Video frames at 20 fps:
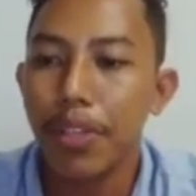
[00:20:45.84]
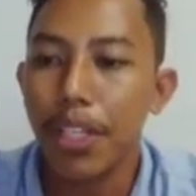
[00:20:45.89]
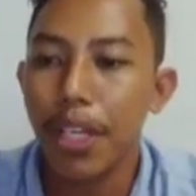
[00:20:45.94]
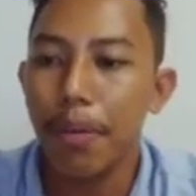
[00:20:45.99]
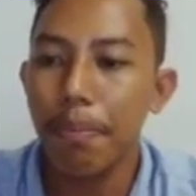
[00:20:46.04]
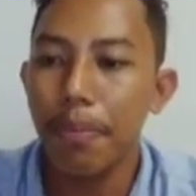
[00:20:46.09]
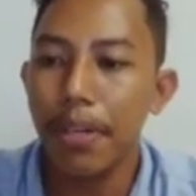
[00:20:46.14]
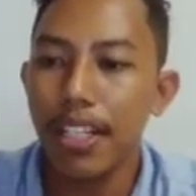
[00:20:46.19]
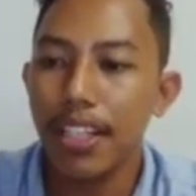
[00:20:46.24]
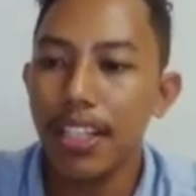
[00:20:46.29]

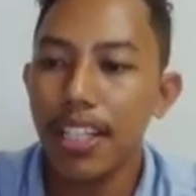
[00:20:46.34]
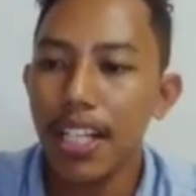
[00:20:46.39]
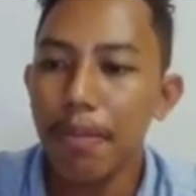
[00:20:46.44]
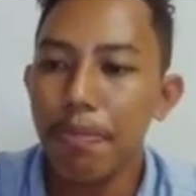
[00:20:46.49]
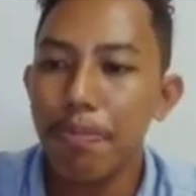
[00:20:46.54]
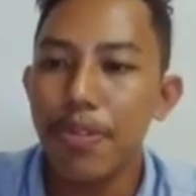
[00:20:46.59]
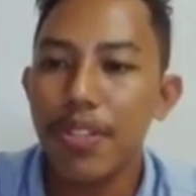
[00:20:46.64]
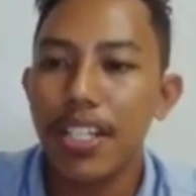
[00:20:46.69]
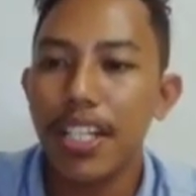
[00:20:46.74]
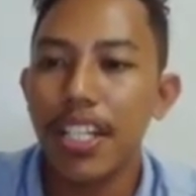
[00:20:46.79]
Mental
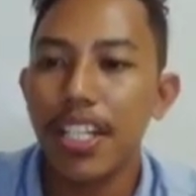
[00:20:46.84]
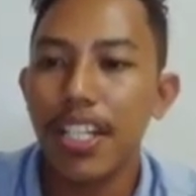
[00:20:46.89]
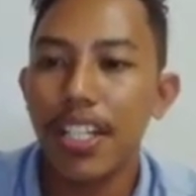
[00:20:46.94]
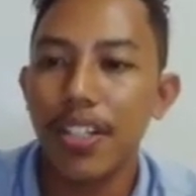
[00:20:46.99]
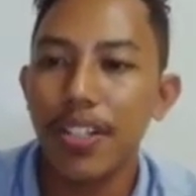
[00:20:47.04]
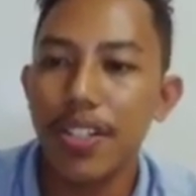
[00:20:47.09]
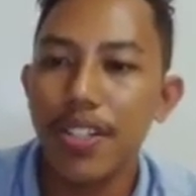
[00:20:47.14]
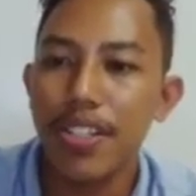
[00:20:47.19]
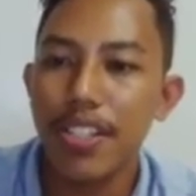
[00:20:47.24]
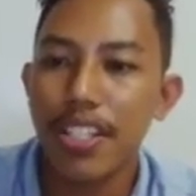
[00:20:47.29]

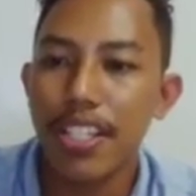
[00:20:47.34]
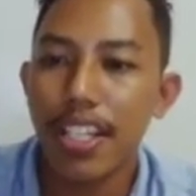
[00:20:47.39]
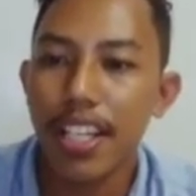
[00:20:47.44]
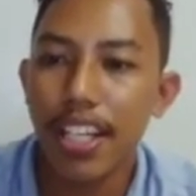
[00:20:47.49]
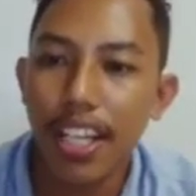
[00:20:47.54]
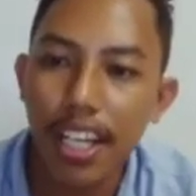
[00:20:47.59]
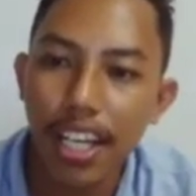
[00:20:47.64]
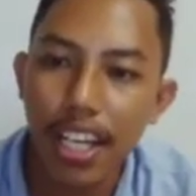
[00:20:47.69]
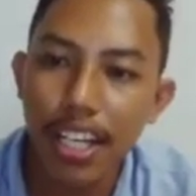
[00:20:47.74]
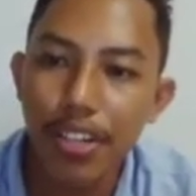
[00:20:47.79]
procedures
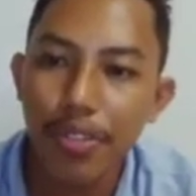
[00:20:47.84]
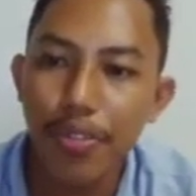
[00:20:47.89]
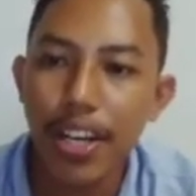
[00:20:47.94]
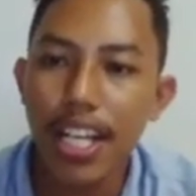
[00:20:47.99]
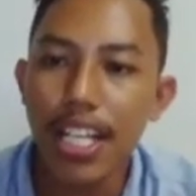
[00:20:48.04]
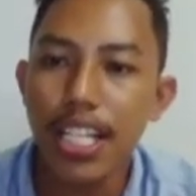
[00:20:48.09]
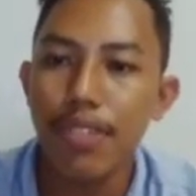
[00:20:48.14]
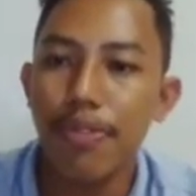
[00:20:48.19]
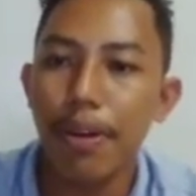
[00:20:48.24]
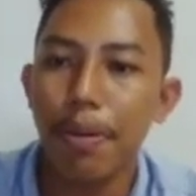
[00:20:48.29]
can
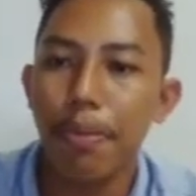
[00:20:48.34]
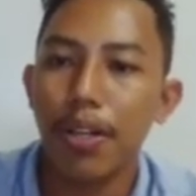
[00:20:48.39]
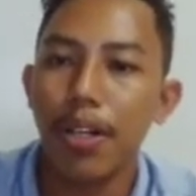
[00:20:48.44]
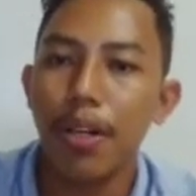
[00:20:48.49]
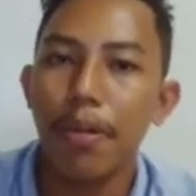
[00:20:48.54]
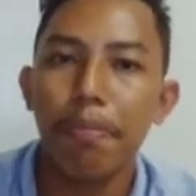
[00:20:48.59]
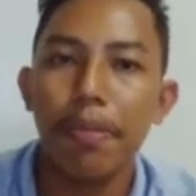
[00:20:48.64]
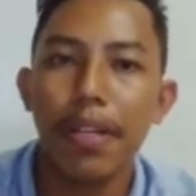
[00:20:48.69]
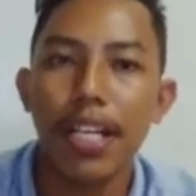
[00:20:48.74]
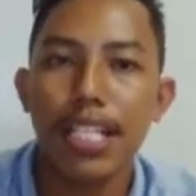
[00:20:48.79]
range from
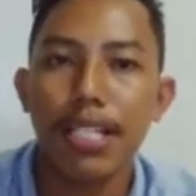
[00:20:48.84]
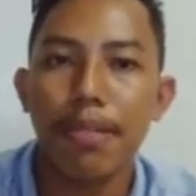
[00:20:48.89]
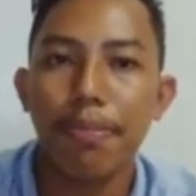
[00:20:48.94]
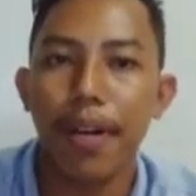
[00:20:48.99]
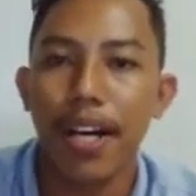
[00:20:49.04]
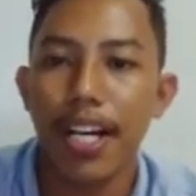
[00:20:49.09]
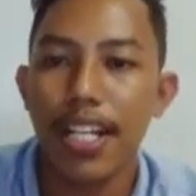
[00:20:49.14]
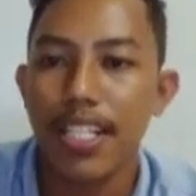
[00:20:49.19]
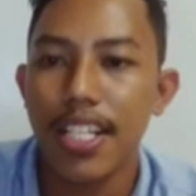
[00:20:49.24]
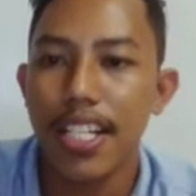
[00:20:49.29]
complex
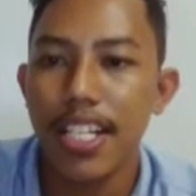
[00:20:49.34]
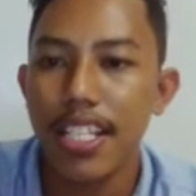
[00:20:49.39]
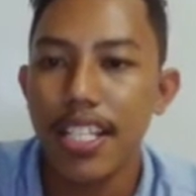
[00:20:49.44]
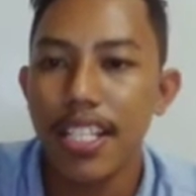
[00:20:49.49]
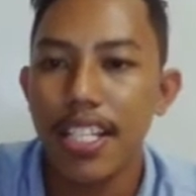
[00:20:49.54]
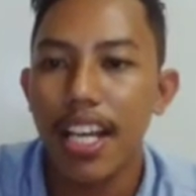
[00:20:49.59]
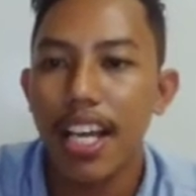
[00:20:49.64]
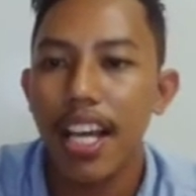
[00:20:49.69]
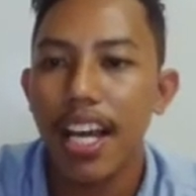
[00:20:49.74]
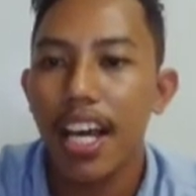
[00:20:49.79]
process
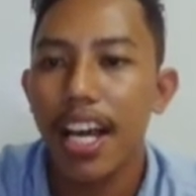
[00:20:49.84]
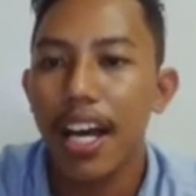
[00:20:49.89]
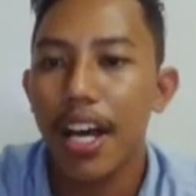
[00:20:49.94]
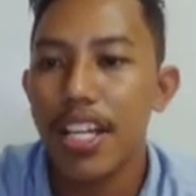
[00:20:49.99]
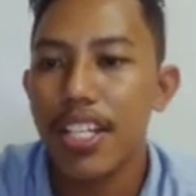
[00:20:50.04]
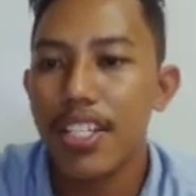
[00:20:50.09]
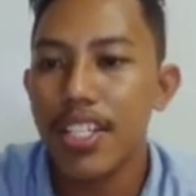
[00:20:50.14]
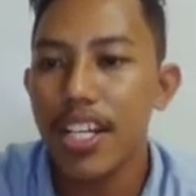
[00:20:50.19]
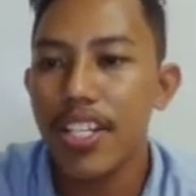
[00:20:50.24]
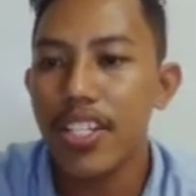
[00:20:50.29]

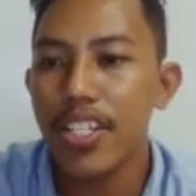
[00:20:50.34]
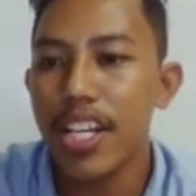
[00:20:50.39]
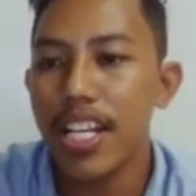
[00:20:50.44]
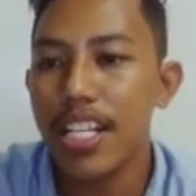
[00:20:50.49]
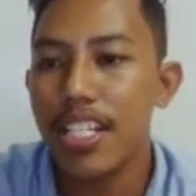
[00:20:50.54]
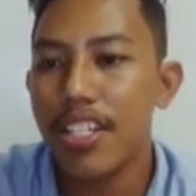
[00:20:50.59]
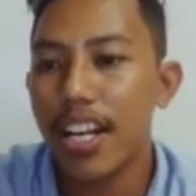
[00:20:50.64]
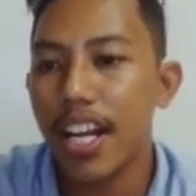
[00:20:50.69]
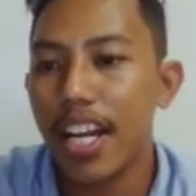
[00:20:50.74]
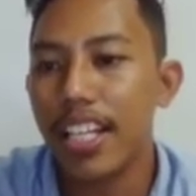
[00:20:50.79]
such
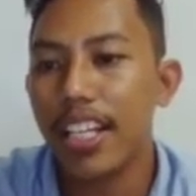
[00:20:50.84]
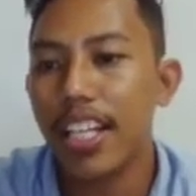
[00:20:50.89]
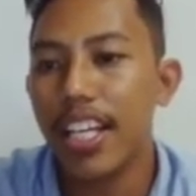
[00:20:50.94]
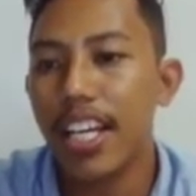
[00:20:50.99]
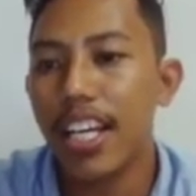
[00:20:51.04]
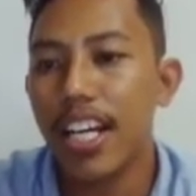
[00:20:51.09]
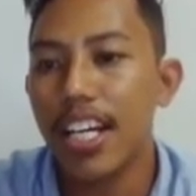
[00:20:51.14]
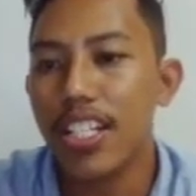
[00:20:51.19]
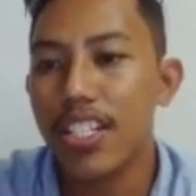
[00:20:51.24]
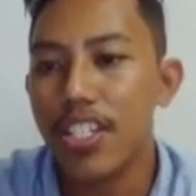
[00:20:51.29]
as
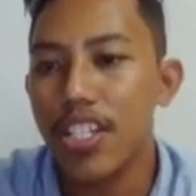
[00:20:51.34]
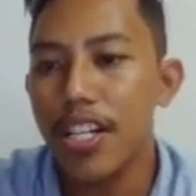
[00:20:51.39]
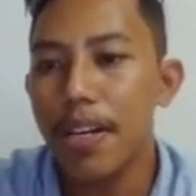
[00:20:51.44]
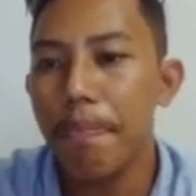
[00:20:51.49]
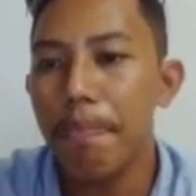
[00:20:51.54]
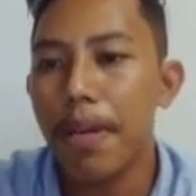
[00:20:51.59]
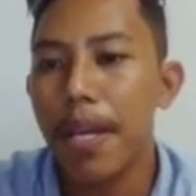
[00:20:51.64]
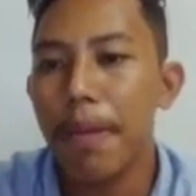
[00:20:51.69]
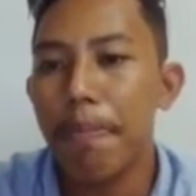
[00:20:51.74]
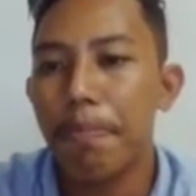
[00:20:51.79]
writing a term
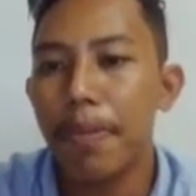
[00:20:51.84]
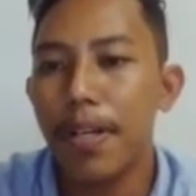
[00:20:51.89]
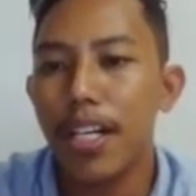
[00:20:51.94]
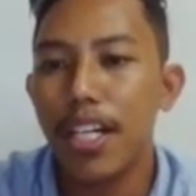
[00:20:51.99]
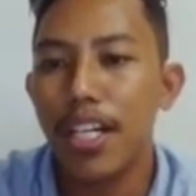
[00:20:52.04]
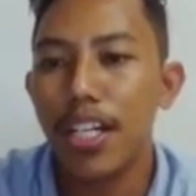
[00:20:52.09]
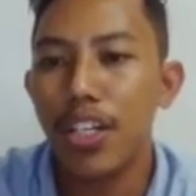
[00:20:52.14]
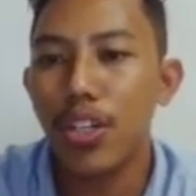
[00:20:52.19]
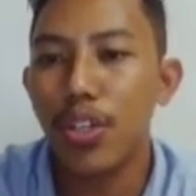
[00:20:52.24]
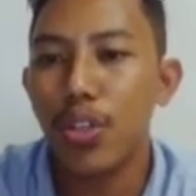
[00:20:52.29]

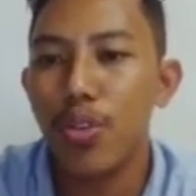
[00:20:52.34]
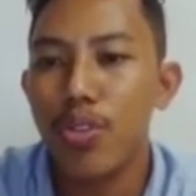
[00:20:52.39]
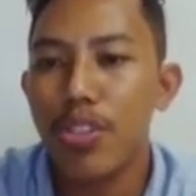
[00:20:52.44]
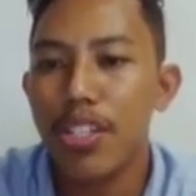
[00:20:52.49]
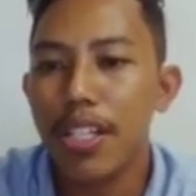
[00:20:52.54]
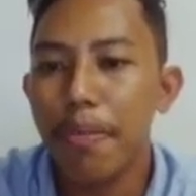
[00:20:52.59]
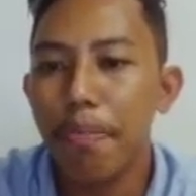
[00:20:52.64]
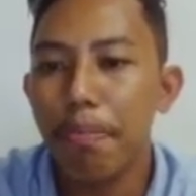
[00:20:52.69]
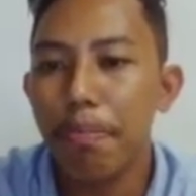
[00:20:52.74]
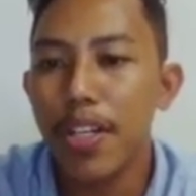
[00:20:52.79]
paper to
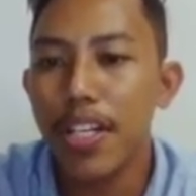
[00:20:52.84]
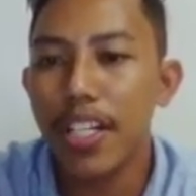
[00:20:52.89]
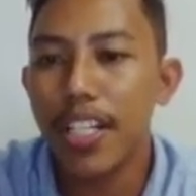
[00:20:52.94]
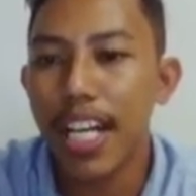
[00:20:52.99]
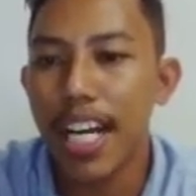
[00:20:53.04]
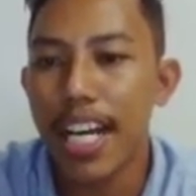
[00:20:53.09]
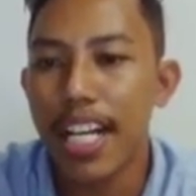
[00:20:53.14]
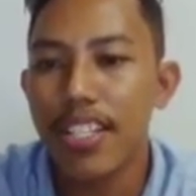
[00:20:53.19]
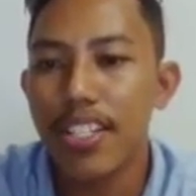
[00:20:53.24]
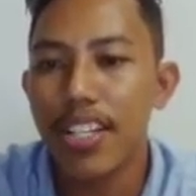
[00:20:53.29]
simpler
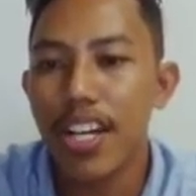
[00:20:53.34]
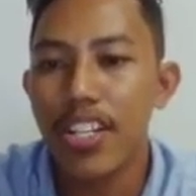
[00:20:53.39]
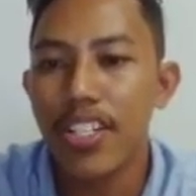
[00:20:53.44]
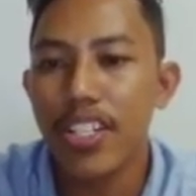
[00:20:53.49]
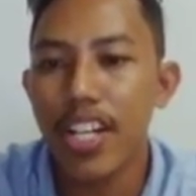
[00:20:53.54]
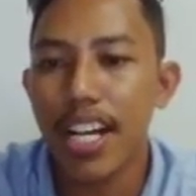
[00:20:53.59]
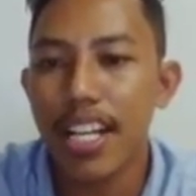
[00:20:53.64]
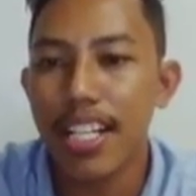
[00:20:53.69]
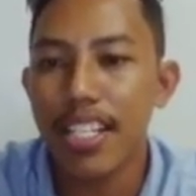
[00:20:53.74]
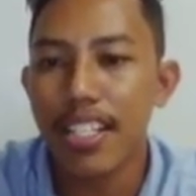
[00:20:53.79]
tasks such
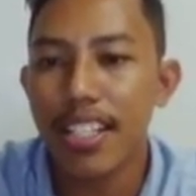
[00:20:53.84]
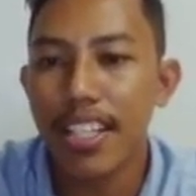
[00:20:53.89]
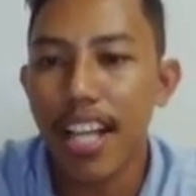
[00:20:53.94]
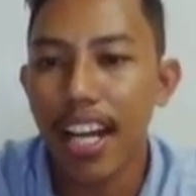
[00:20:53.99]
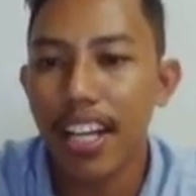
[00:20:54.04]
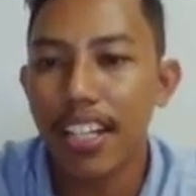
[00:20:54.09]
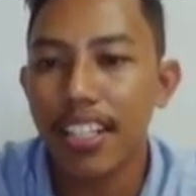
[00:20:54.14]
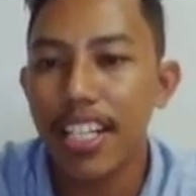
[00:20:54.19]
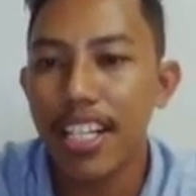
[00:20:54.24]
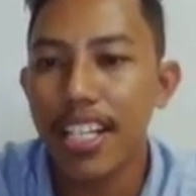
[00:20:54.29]
as
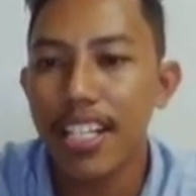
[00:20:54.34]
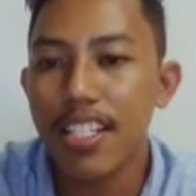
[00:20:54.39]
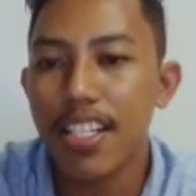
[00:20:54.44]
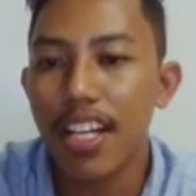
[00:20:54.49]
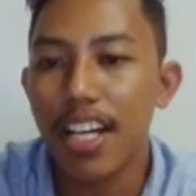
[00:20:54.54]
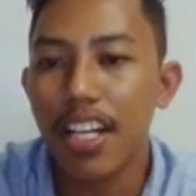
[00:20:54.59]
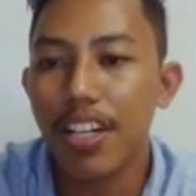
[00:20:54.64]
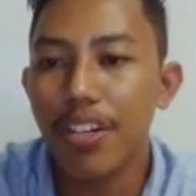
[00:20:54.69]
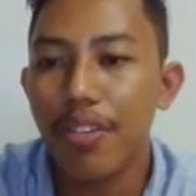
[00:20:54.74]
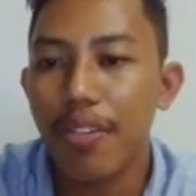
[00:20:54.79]
tactics,
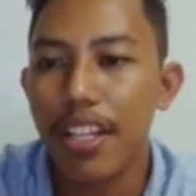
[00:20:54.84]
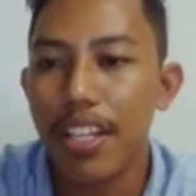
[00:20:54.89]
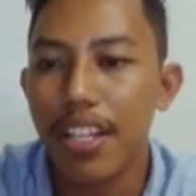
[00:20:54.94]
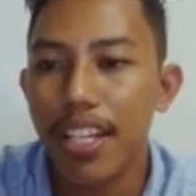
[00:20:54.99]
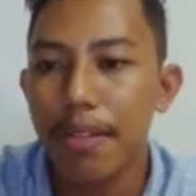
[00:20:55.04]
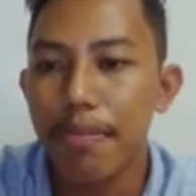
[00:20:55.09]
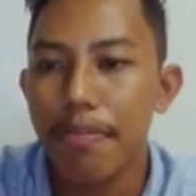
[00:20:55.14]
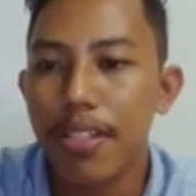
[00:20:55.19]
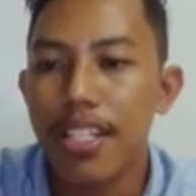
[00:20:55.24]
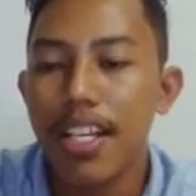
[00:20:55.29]

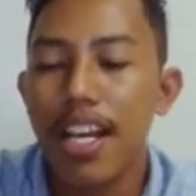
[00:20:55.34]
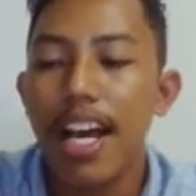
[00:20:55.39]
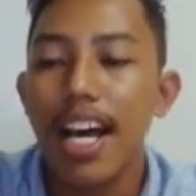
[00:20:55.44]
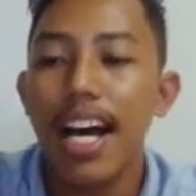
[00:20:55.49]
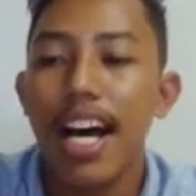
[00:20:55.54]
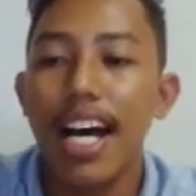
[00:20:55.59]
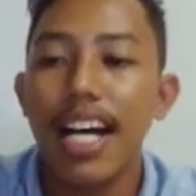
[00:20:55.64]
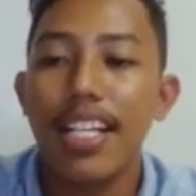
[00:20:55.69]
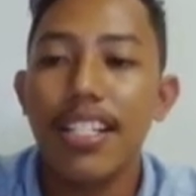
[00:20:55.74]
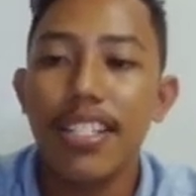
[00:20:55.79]
algorithms,
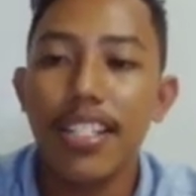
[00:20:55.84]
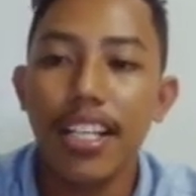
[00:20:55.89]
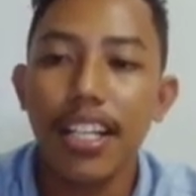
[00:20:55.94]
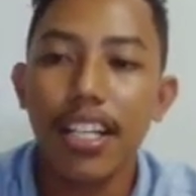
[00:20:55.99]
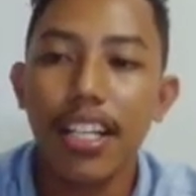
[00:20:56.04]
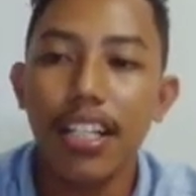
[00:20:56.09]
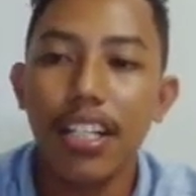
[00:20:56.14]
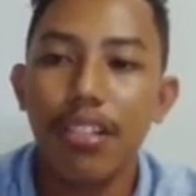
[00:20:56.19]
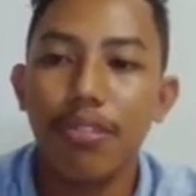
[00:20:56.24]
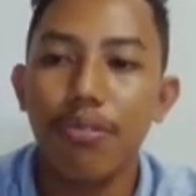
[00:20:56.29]
and
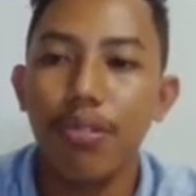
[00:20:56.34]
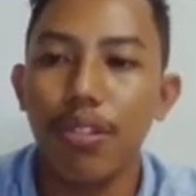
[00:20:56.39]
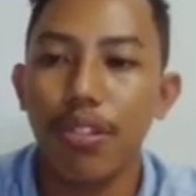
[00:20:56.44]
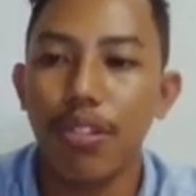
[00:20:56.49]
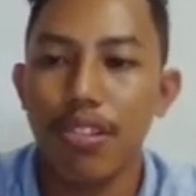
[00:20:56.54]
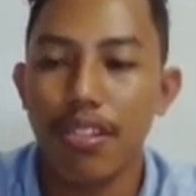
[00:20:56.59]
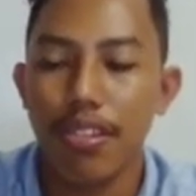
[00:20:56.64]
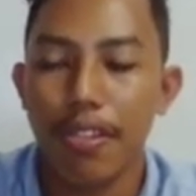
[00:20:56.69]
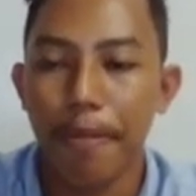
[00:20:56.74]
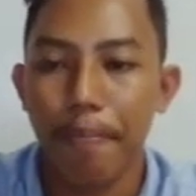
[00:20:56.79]
single
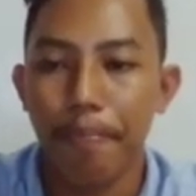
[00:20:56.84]
rules.